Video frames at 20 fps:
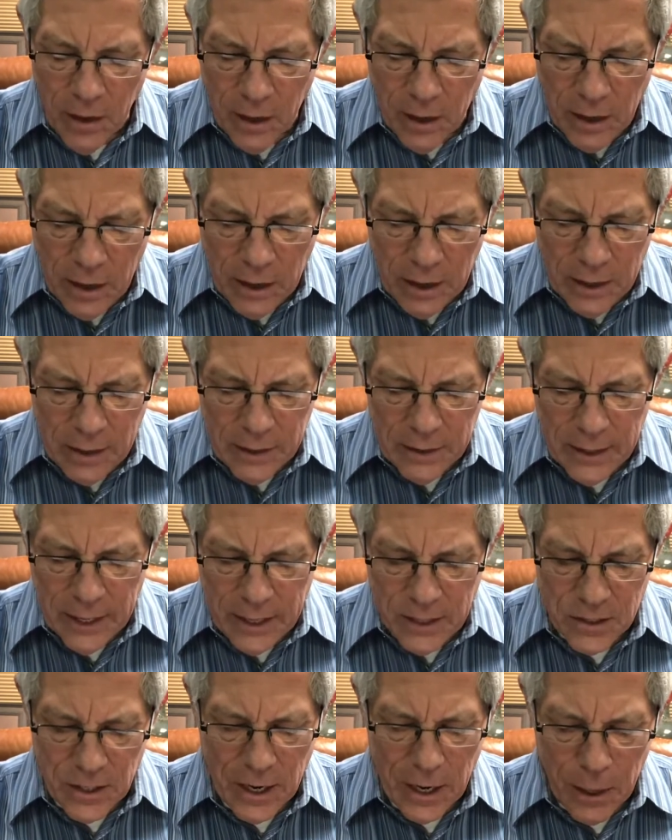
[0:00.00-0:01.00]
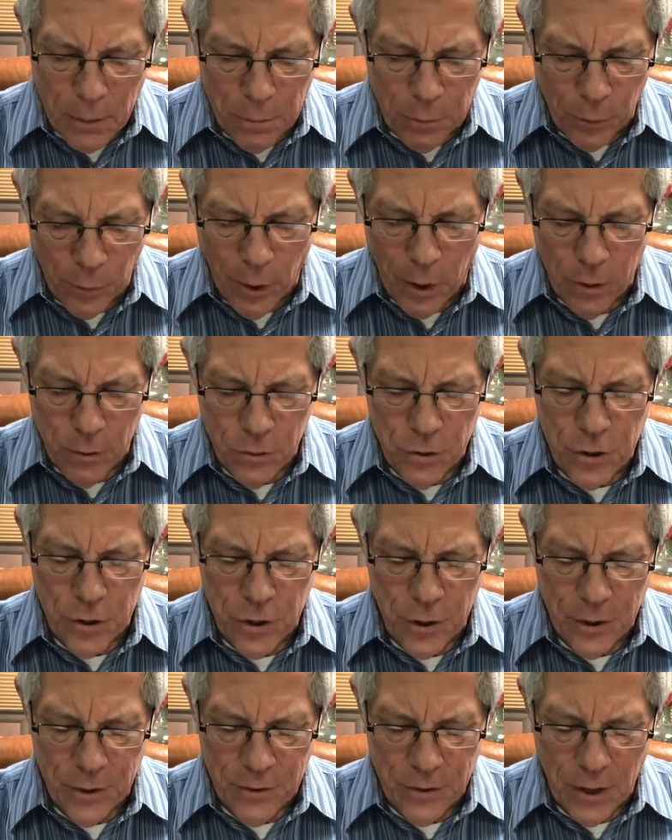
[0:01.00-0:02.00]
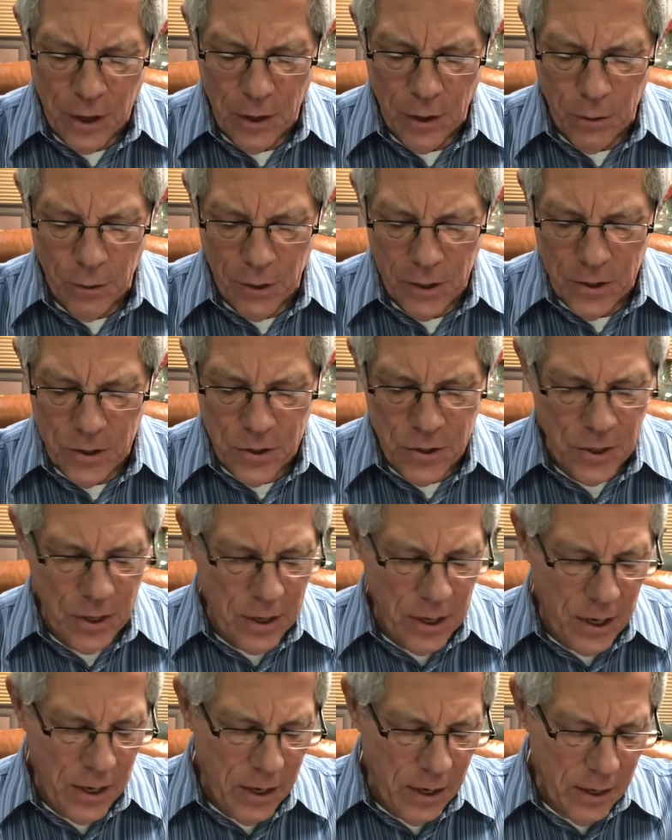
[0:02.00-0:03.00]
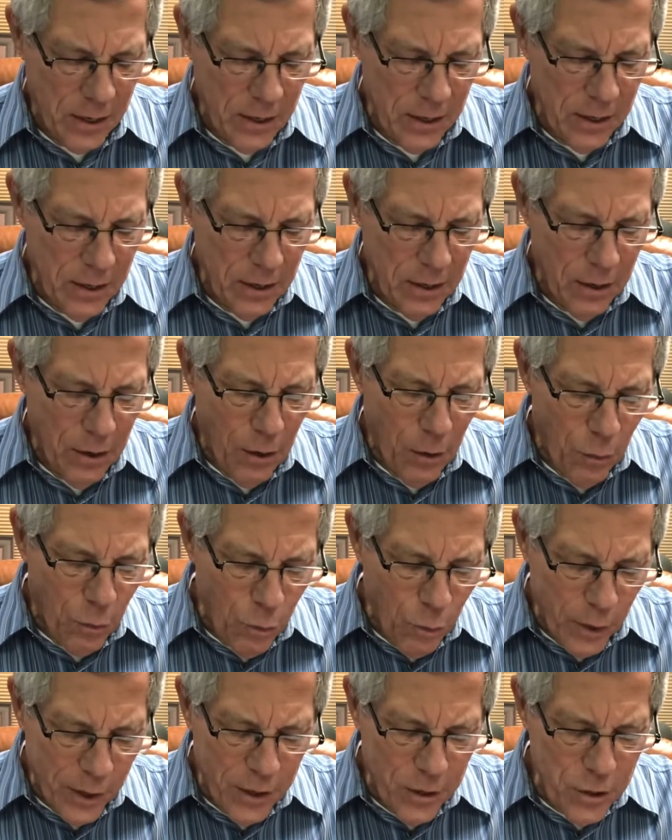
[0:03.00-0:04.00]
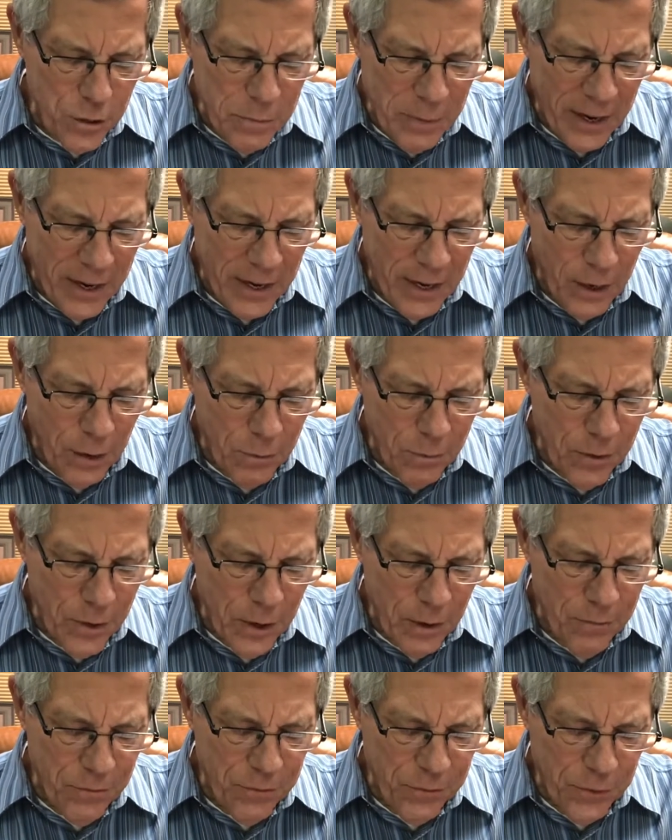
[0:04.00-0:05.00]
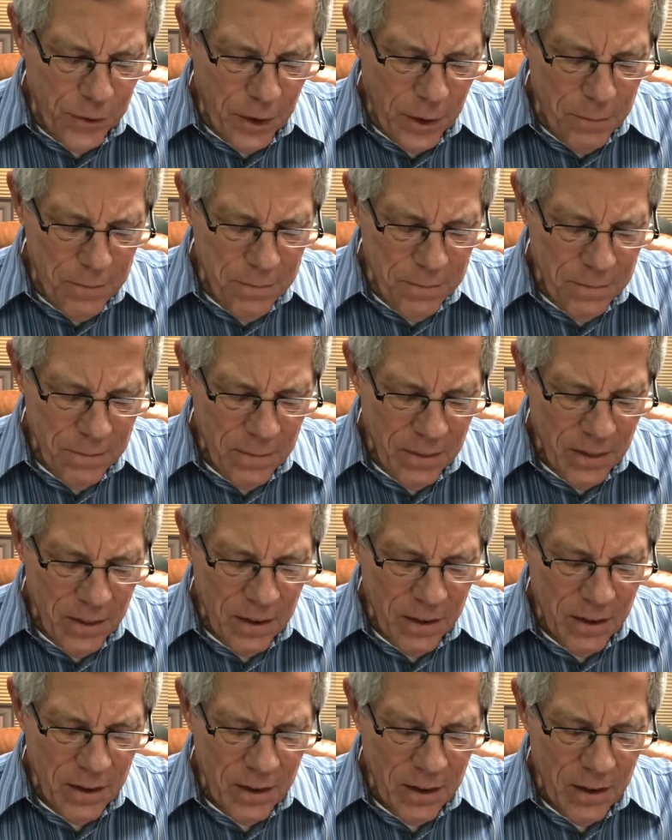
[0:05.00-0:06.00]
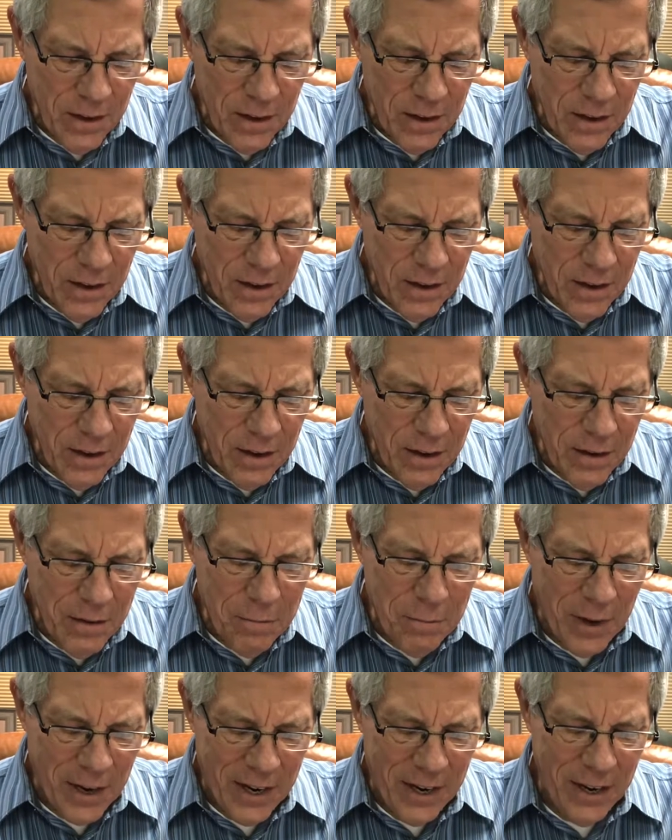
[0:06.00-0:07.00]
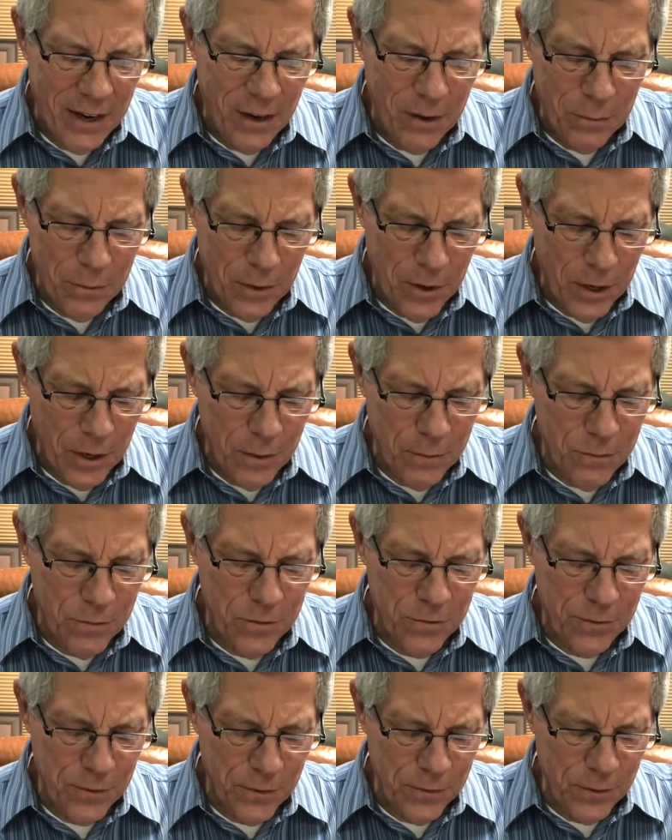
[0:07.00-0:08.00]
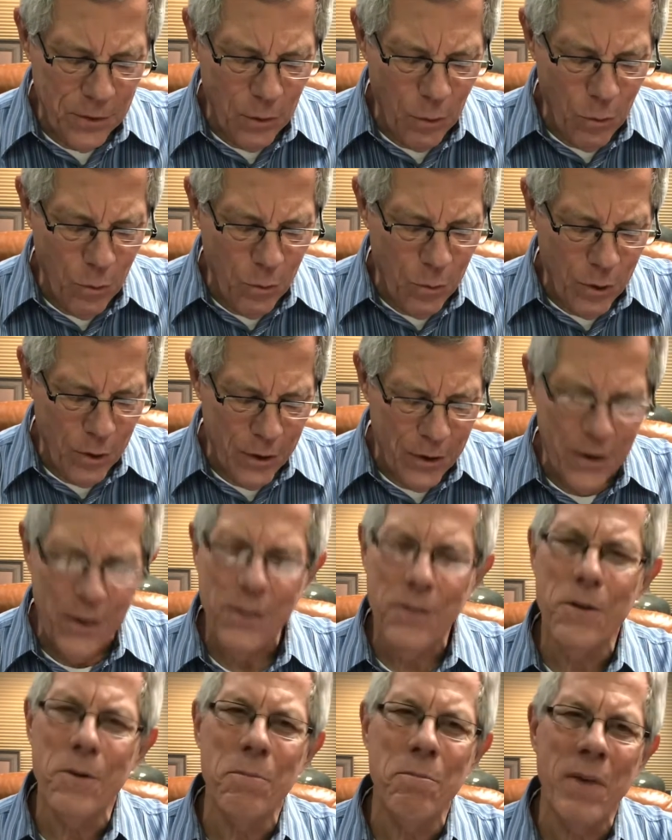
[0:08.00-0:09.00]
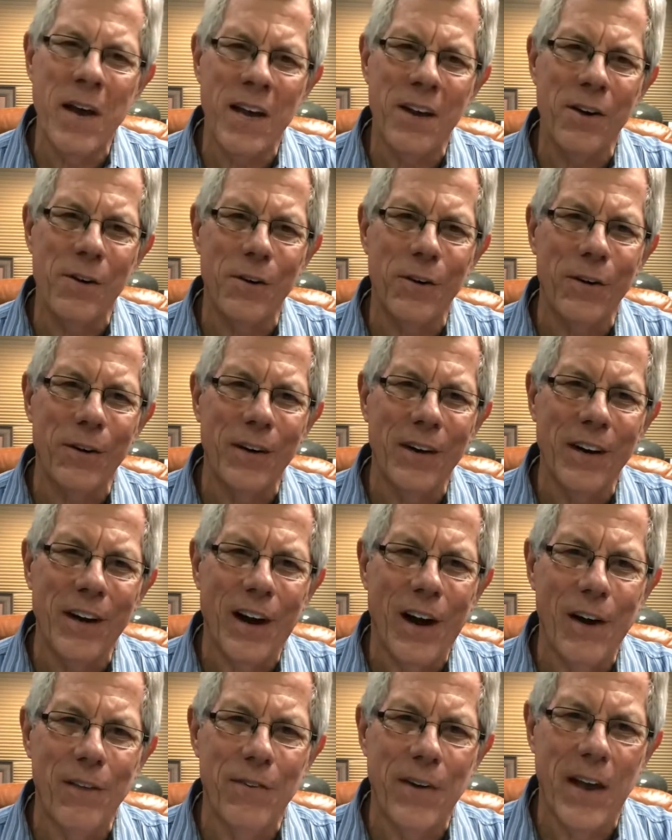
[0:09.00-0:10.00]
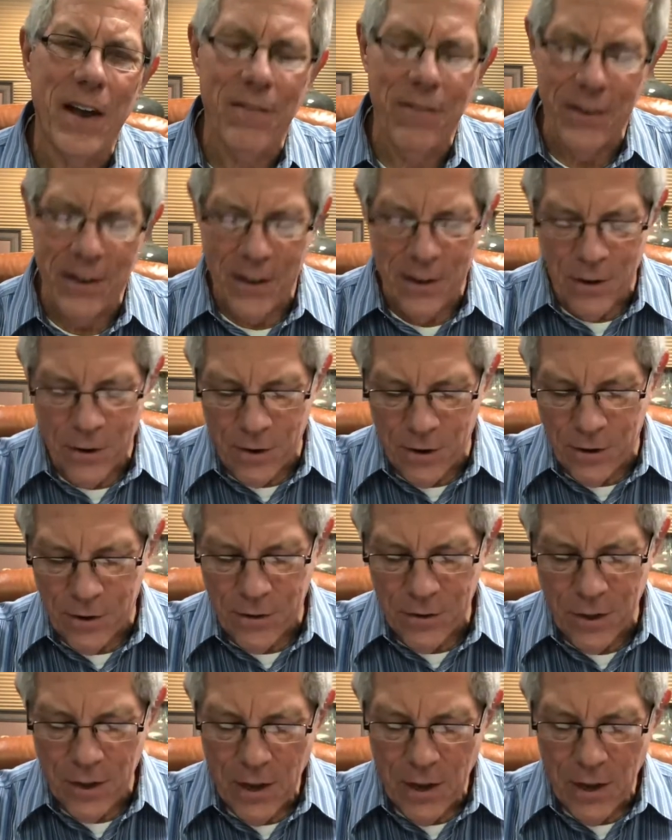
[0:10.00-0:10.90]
uh, as I approach the holy city. Where does my help come from? My help comes from the Lord, the maker of heaven and earth.